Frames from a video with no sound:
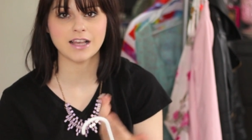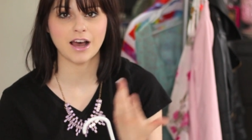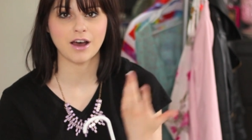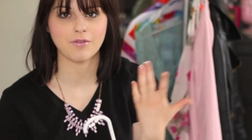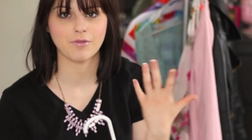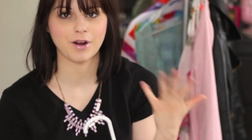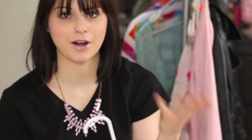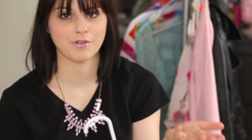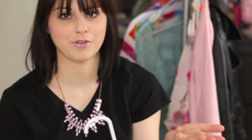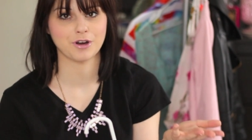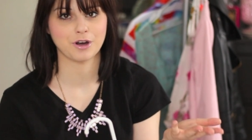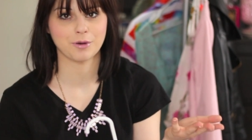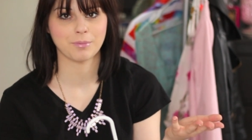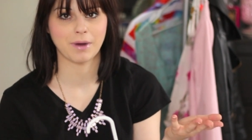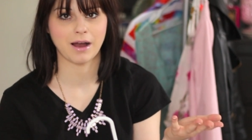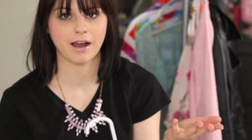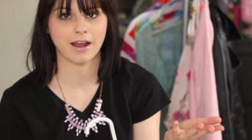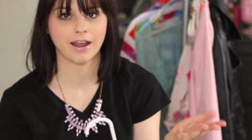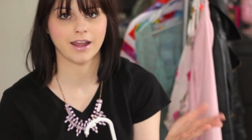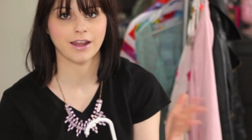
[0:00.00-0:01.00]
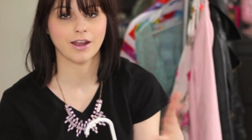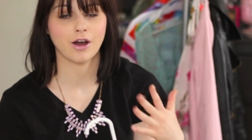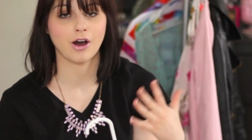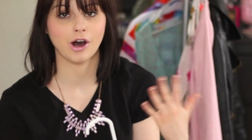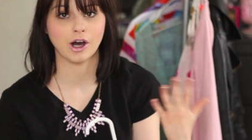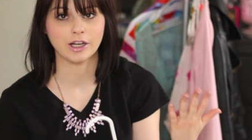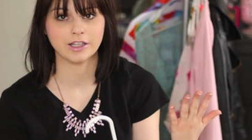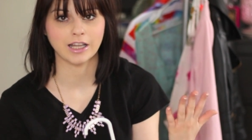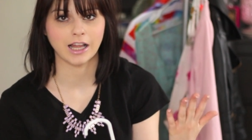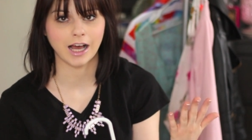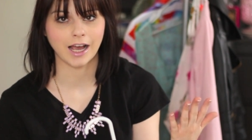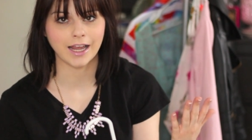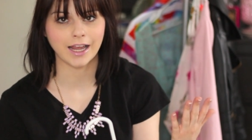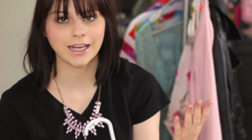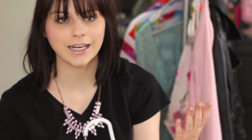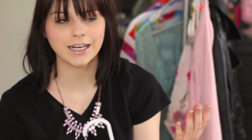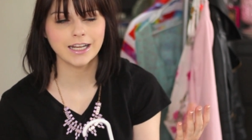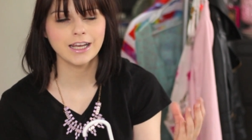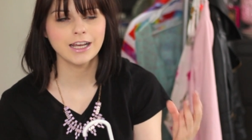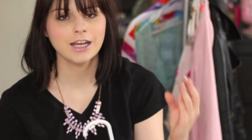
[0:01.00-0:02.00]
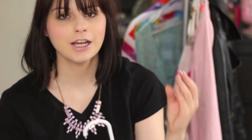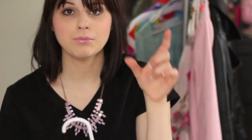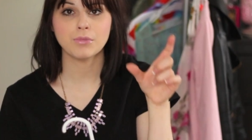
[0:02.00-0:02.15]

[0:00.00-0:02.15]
of whatever you're buying online.